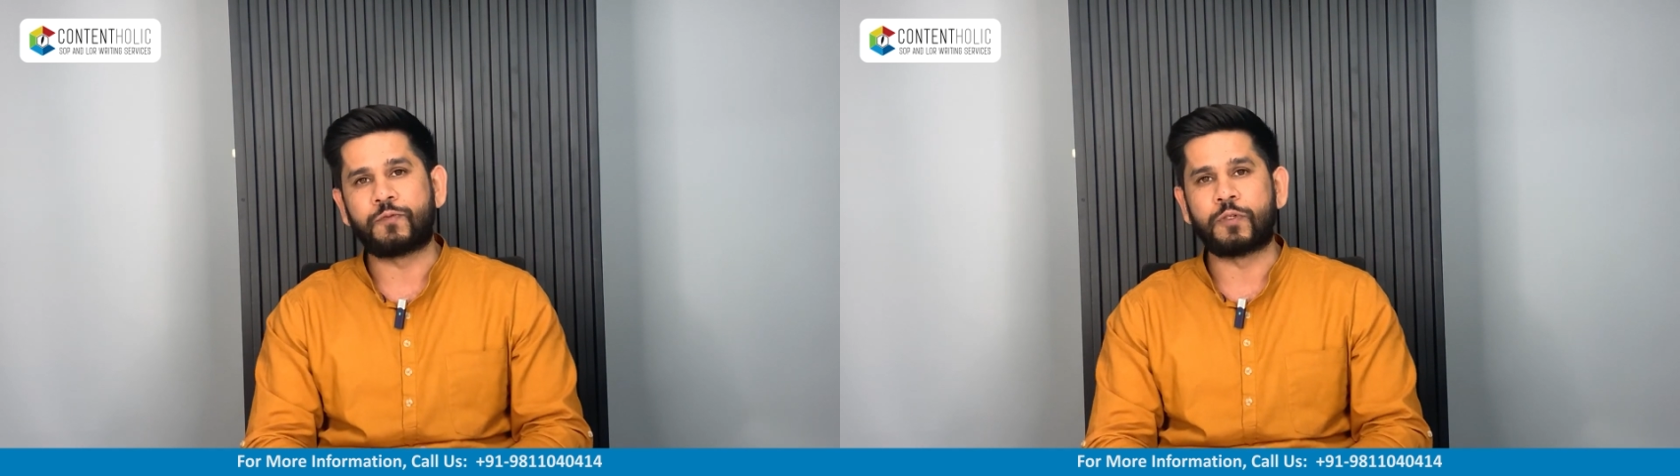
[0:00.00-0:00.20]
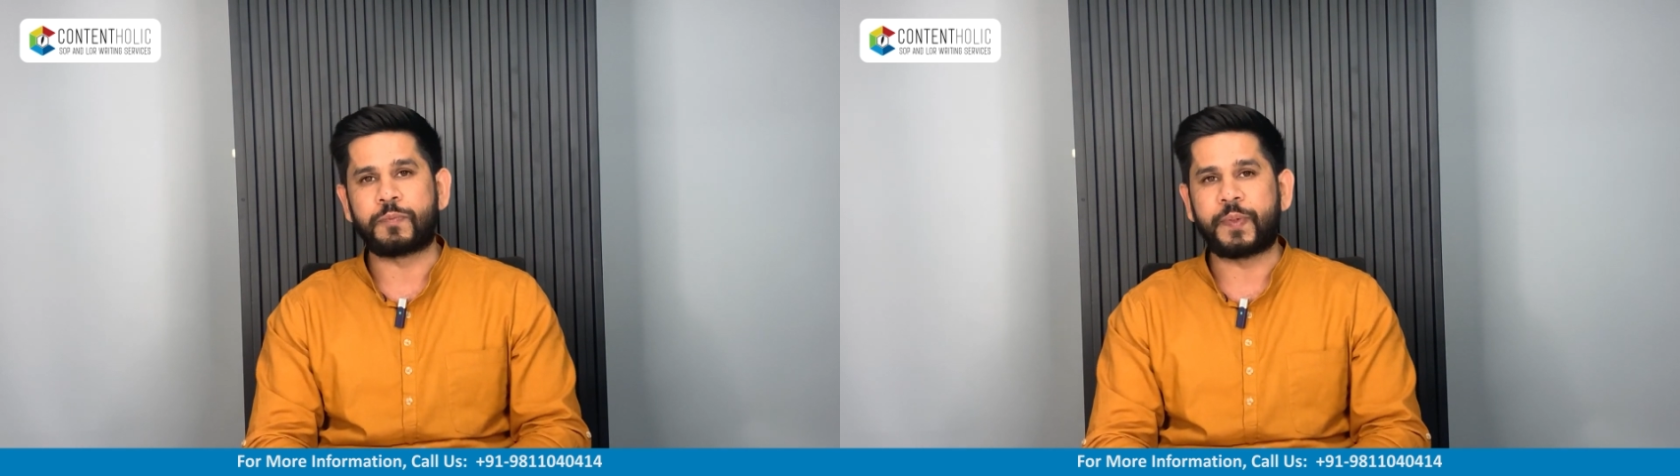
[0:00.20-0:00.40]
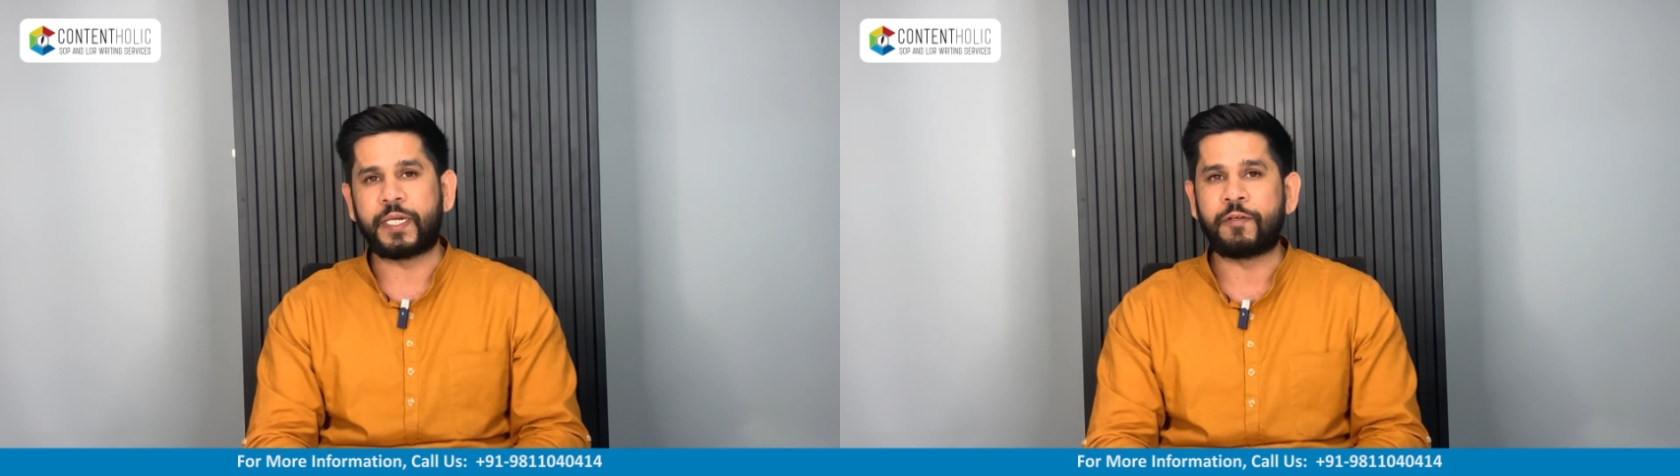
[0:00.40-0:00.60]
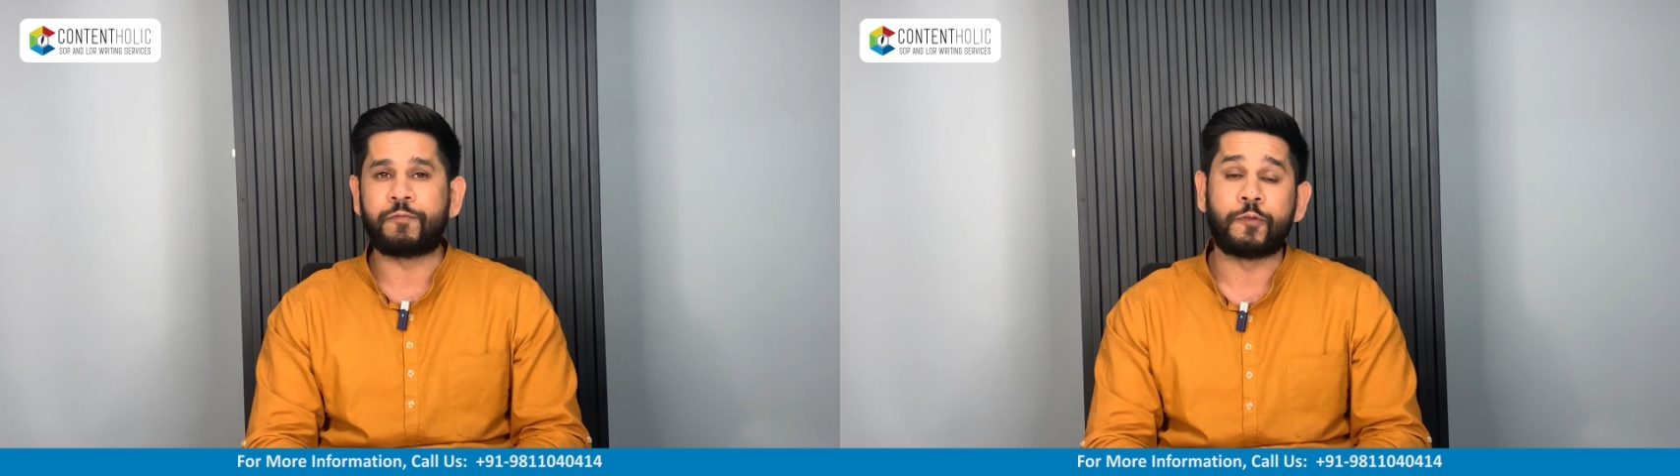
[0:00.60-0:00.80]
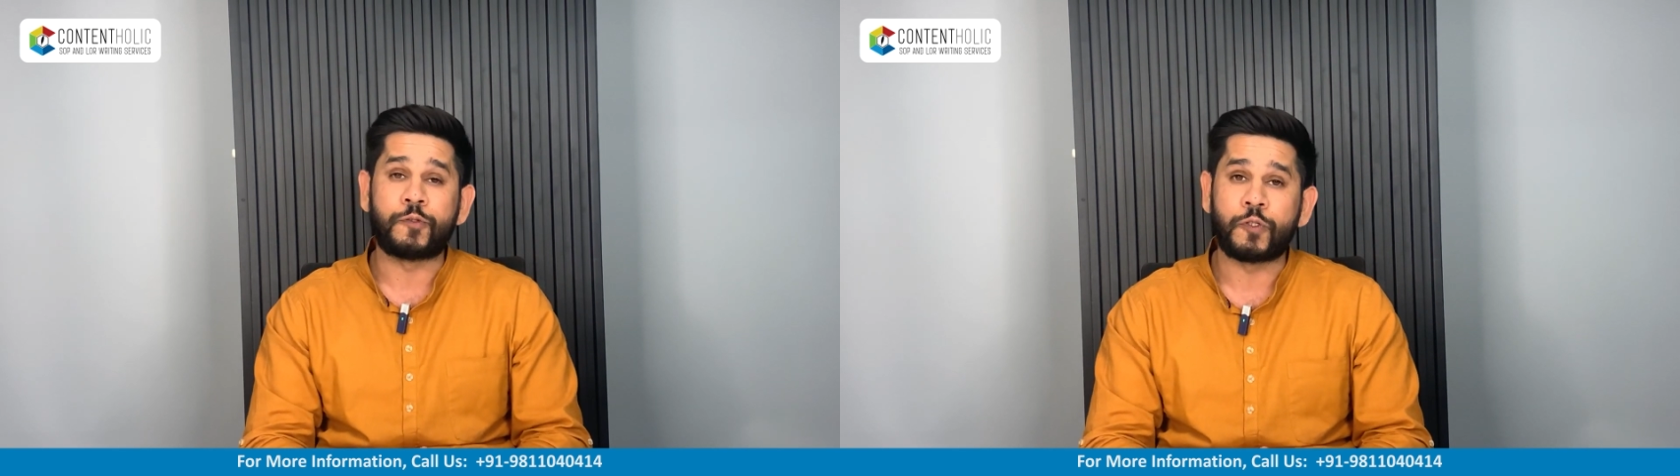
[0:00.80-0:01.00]
was
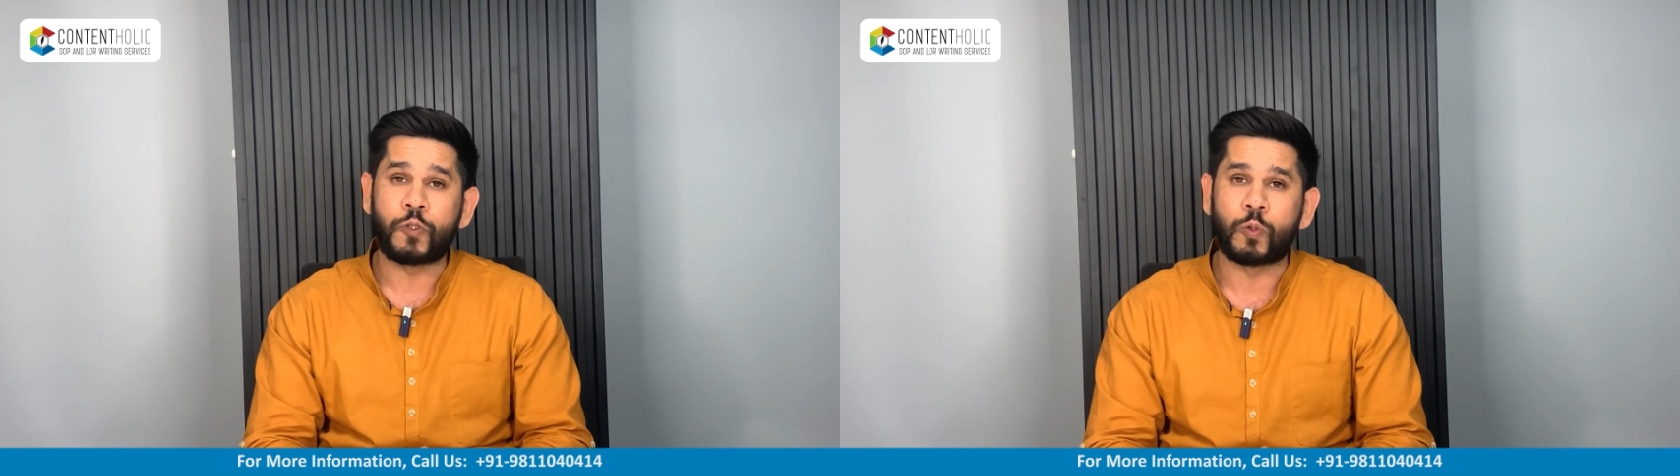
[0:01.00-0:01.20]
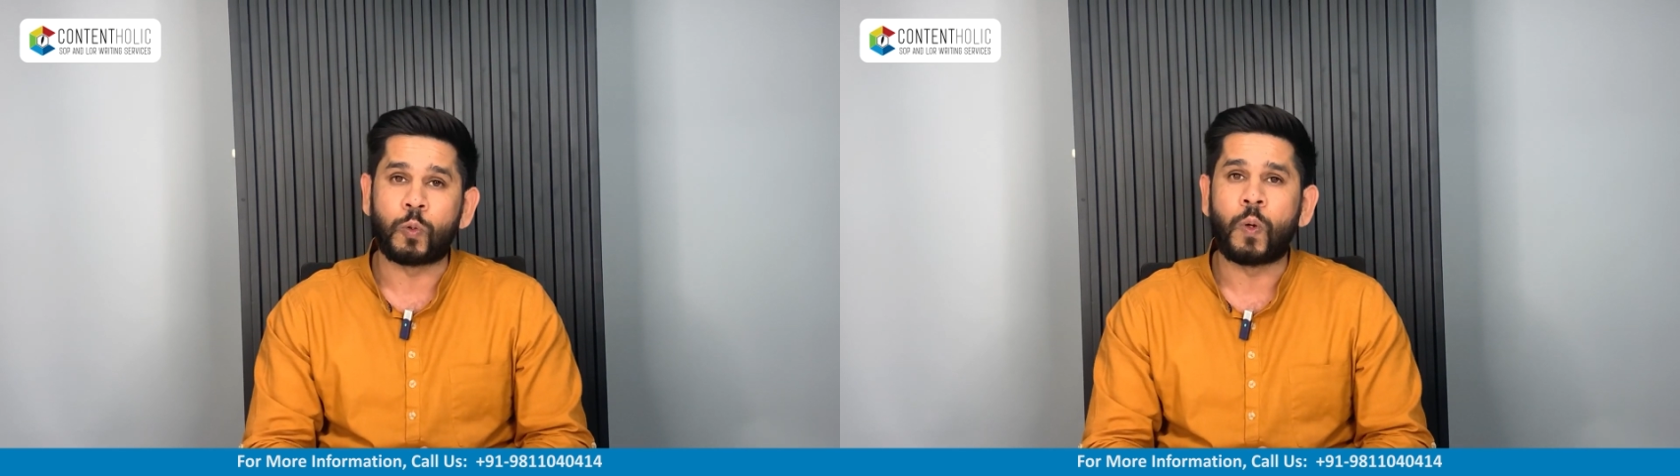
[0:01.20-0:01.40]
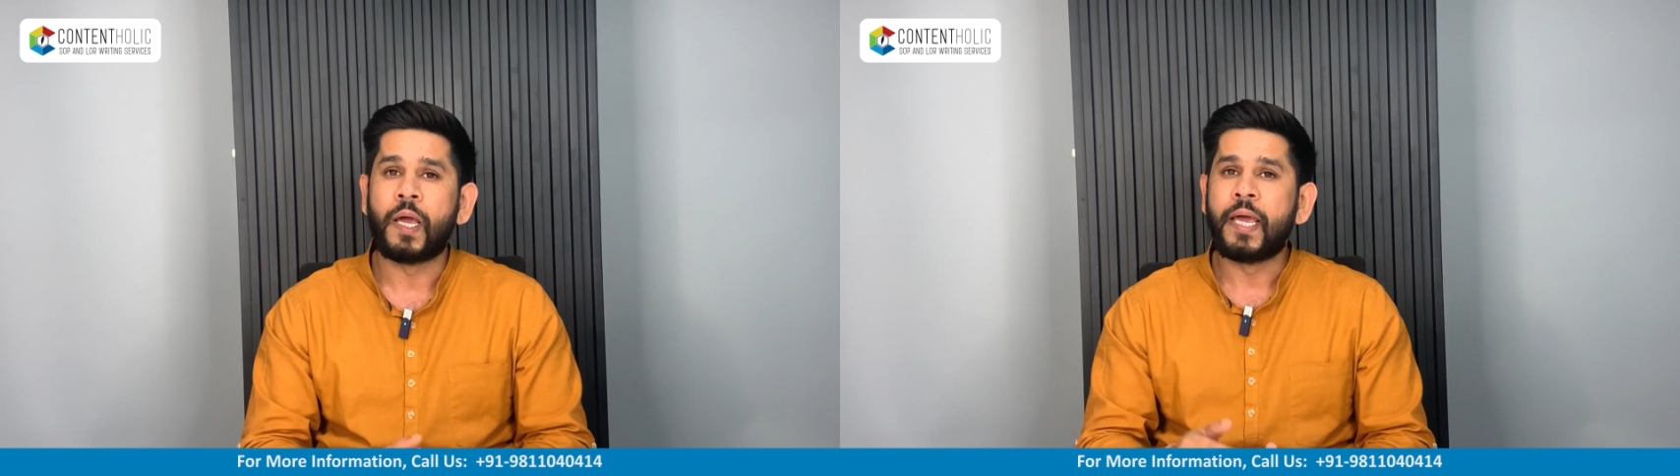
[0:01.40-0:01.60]
meaningful to you